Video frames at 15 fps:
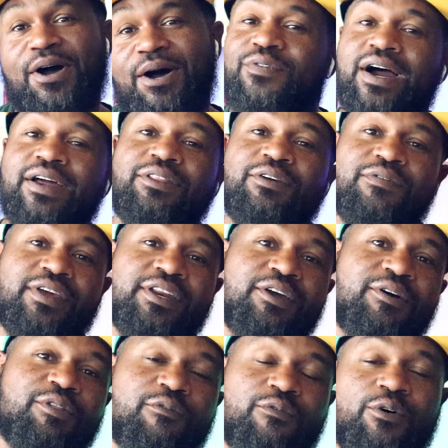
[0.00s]
I'll find the
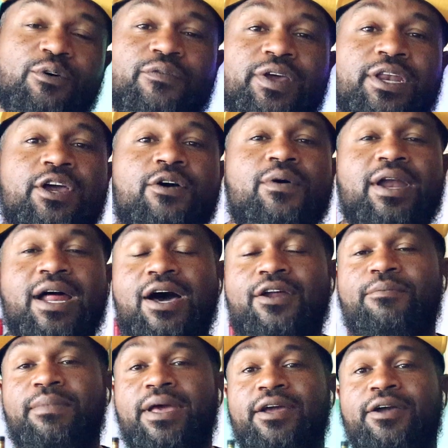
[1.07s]
video, the full video on how
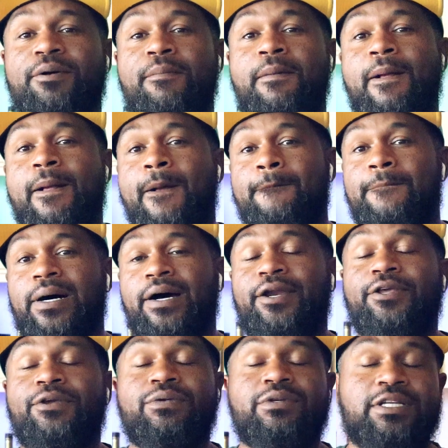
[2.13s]
to make them,
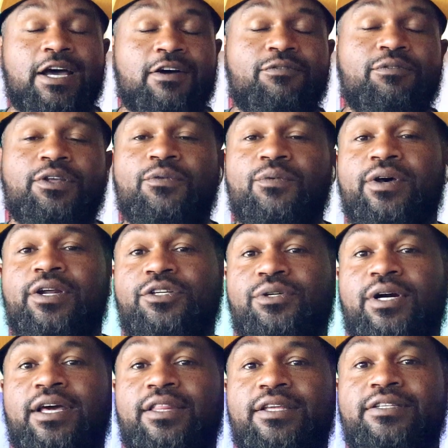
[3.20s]
but you definitely want to
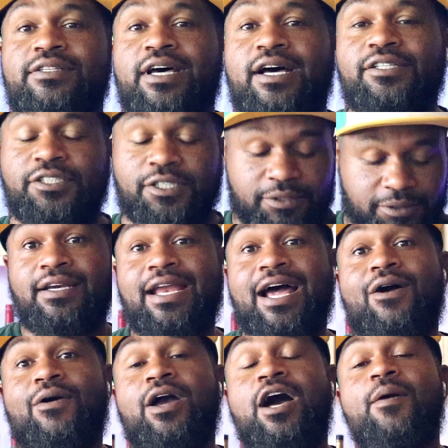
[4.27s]
try these nachos.
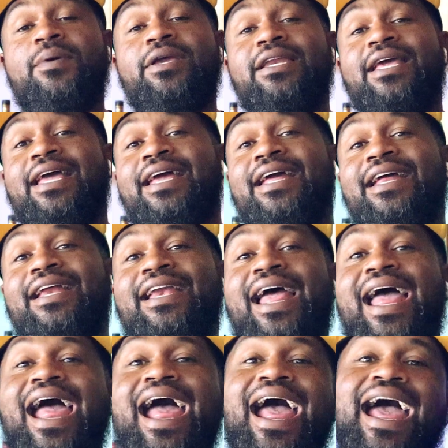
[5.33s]
Now coming
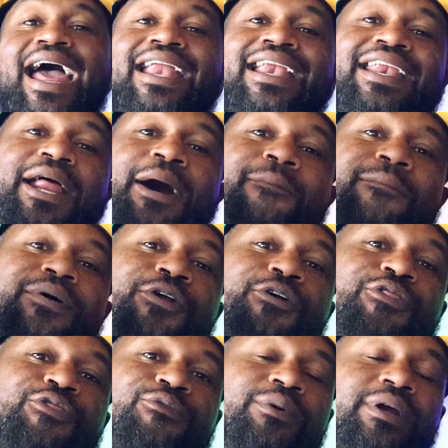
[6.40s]
in at number
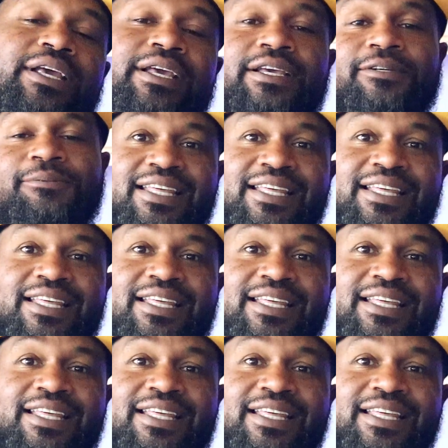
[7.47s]
3.